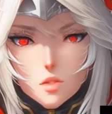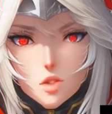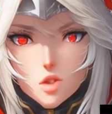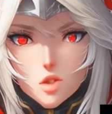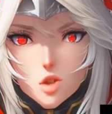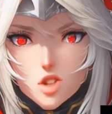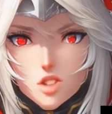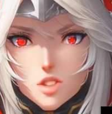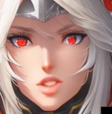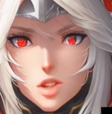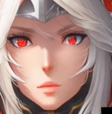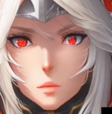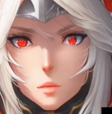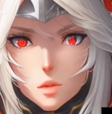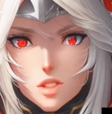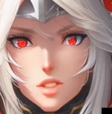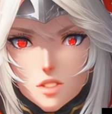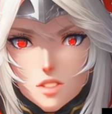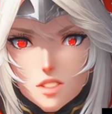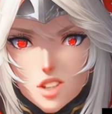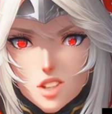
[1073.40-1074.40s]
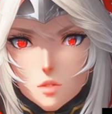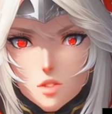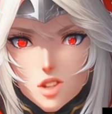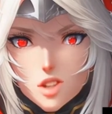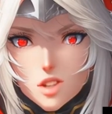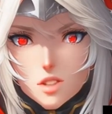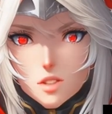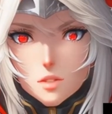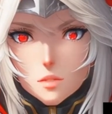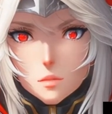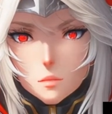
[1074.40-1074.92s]
Looks can be
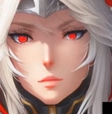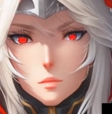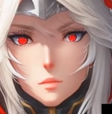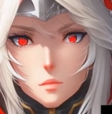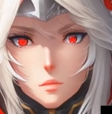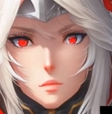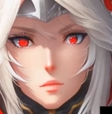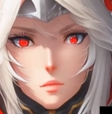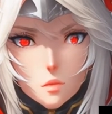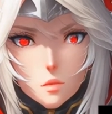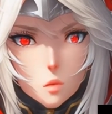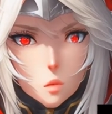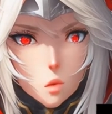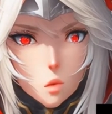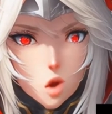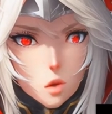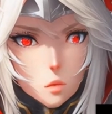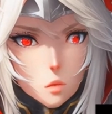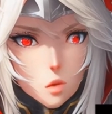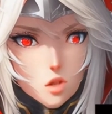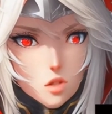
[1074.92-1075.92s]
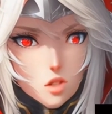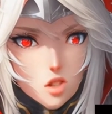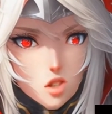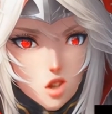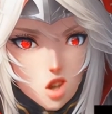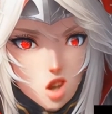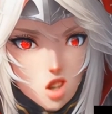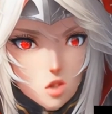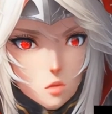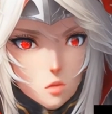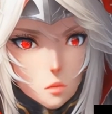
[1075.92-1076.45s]
deceiving. What a person
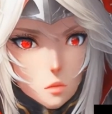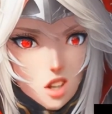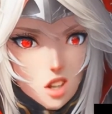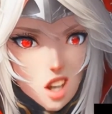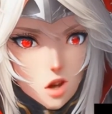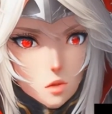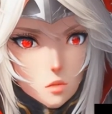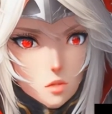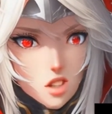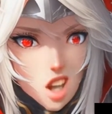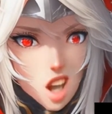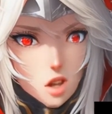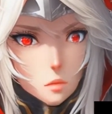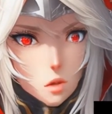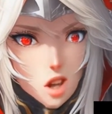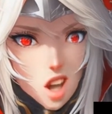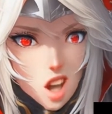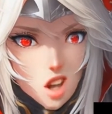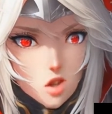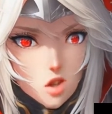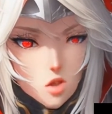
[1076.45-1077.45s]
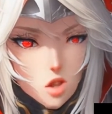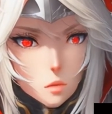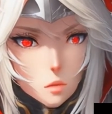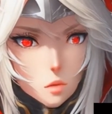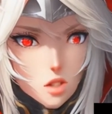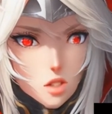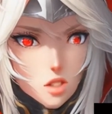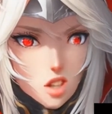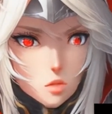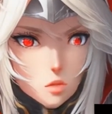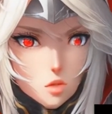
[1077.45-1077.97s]
looks from the outside may actually
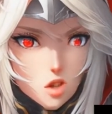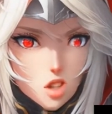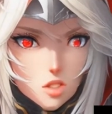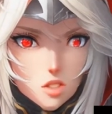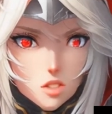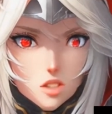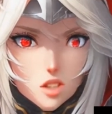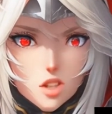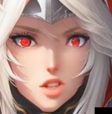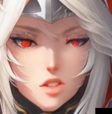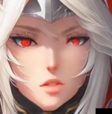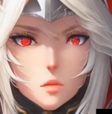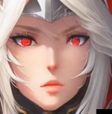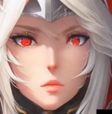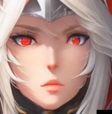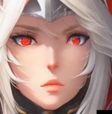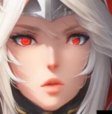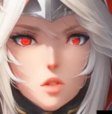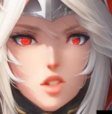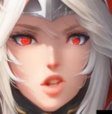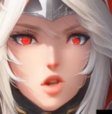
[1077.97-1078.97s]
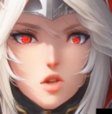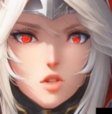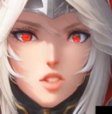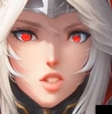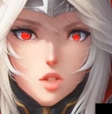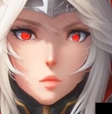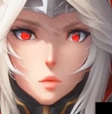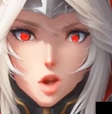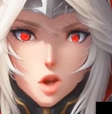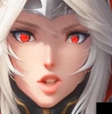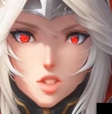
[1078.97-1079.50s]
be different, but there is
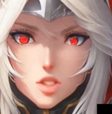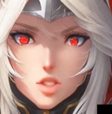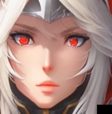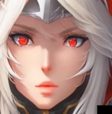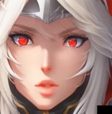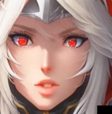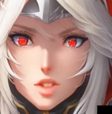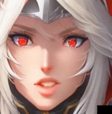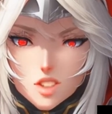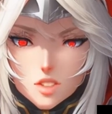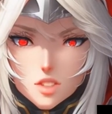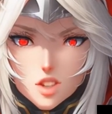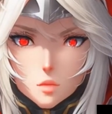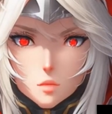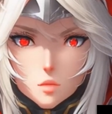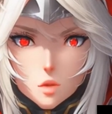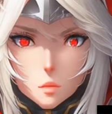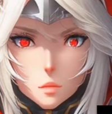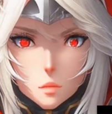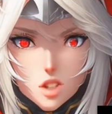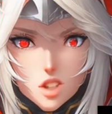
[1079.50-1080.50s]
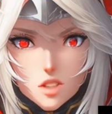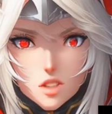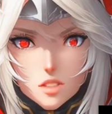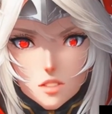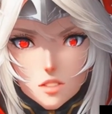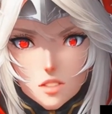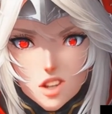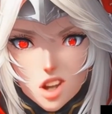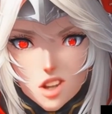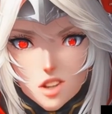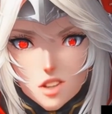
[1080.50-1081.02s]
the possibility that from the
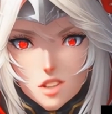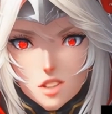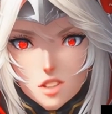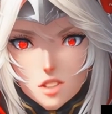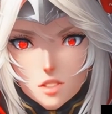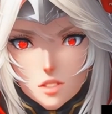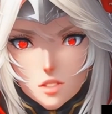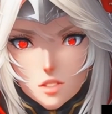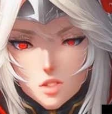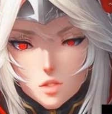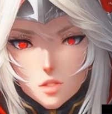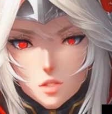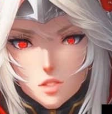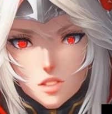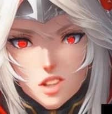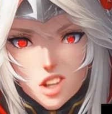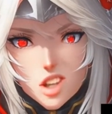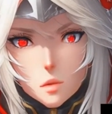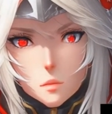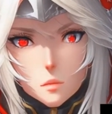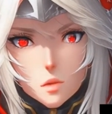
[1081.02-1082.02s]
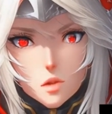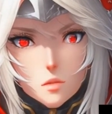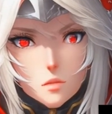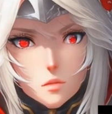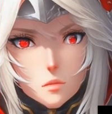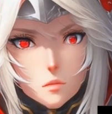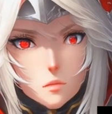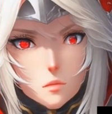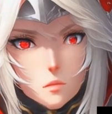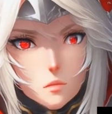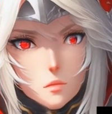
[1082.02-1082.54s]
inside he is still the same.
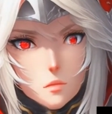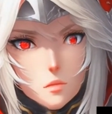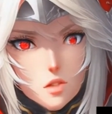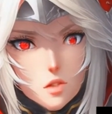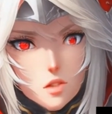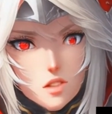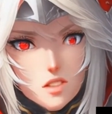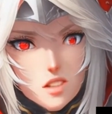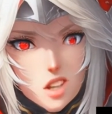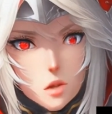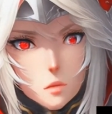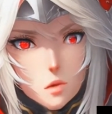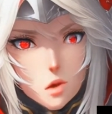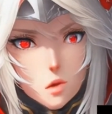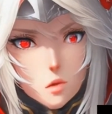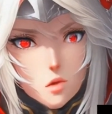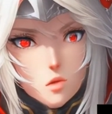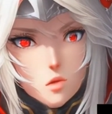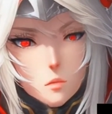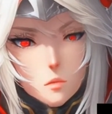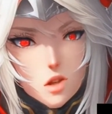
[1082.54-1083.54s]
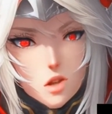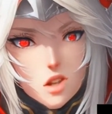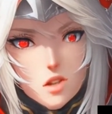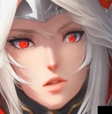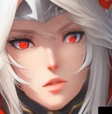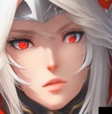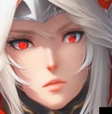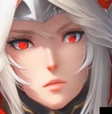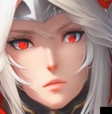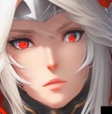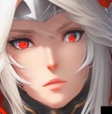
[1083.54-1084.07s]
The same goes for me.